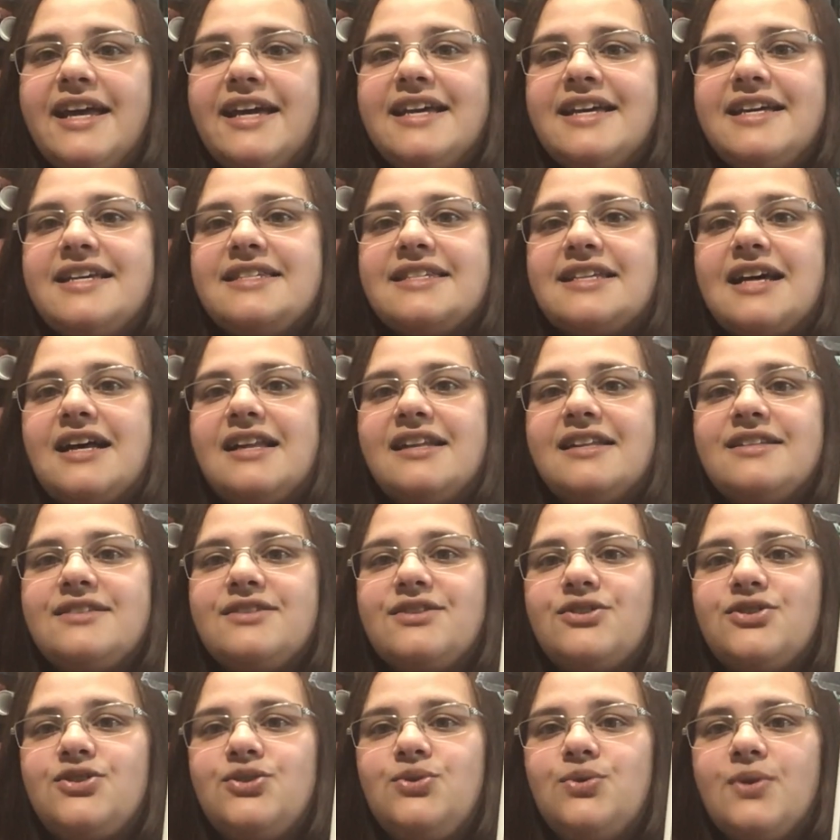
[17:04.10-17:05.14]
his colors
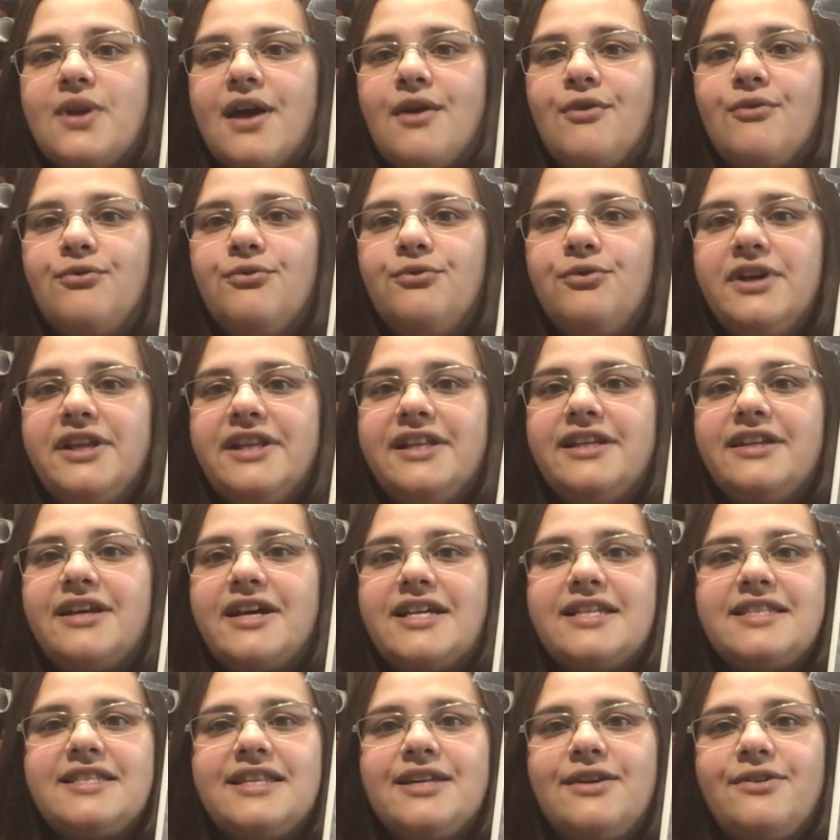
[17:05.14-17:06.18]
stood out really
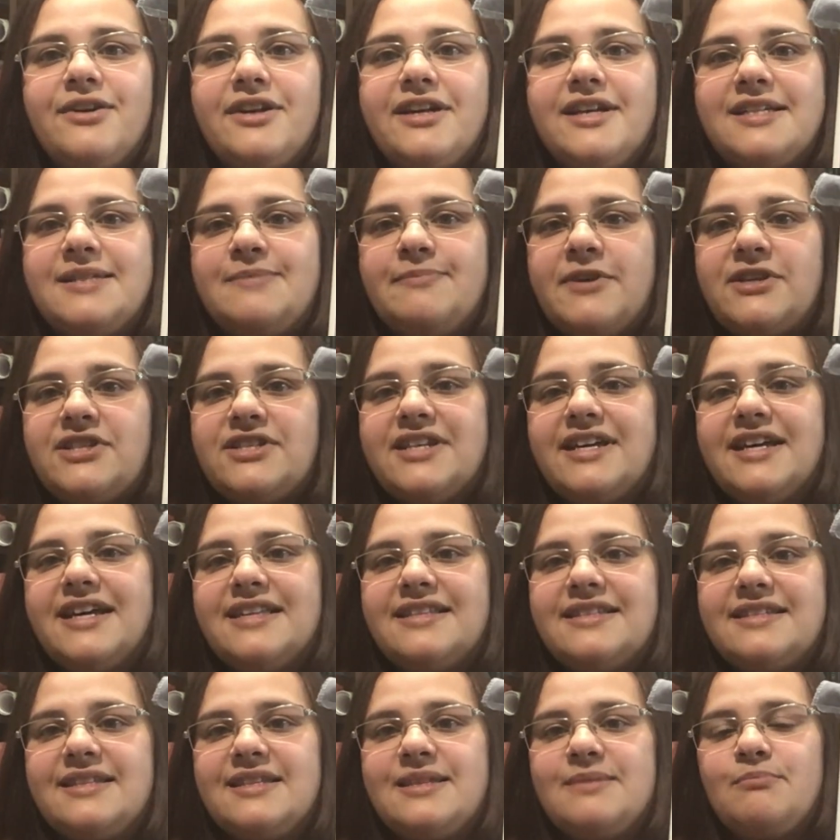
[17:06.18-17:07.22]
nicely on it, especially
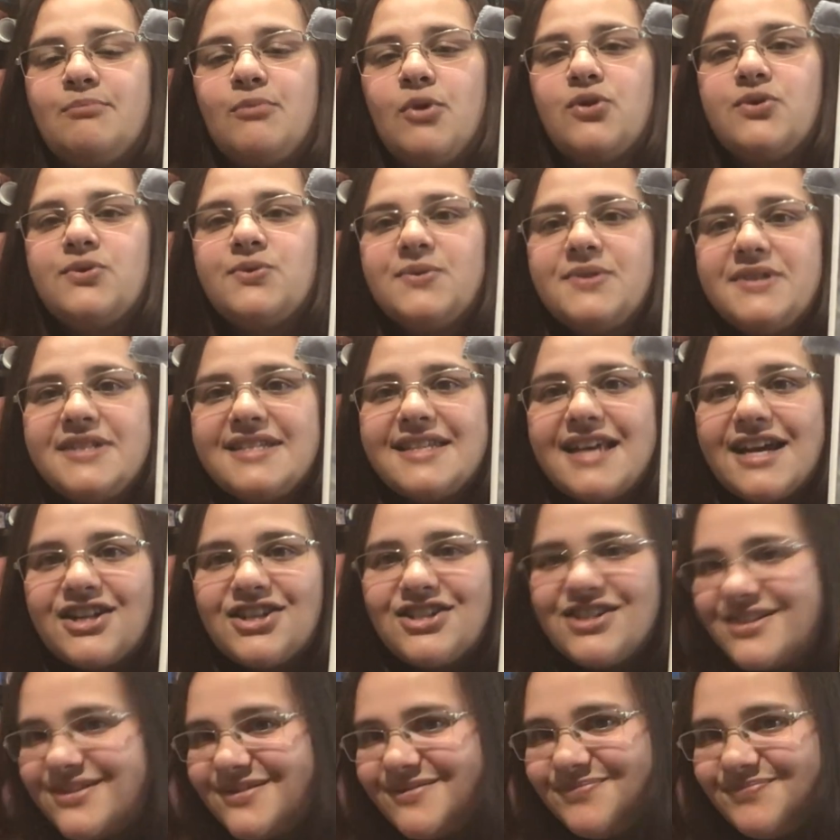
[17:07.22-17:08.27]
against this mottled
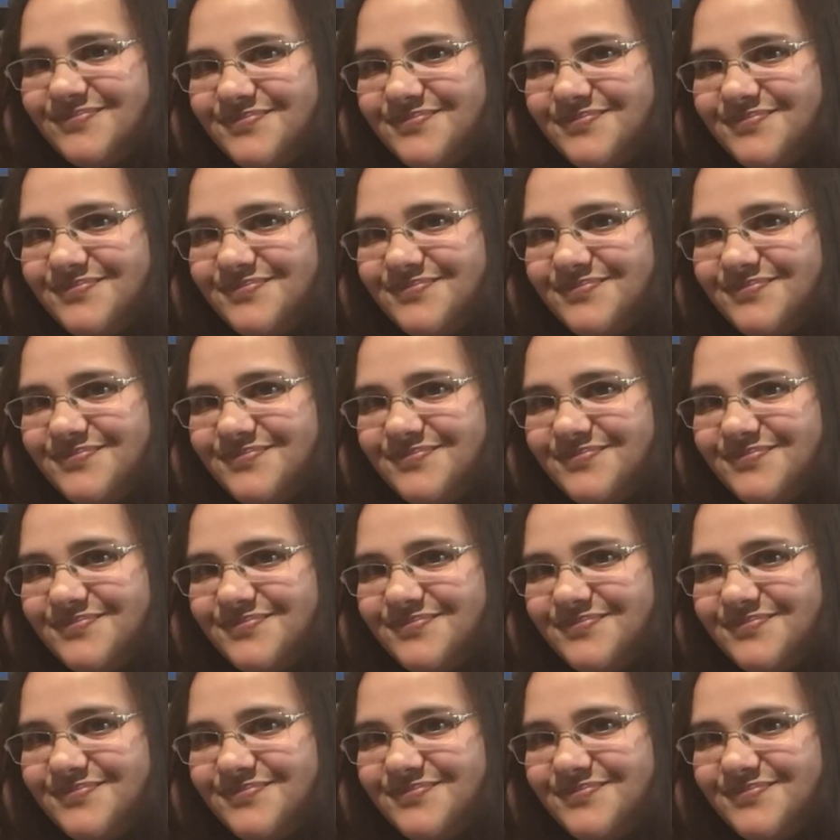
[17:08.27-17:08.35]
section.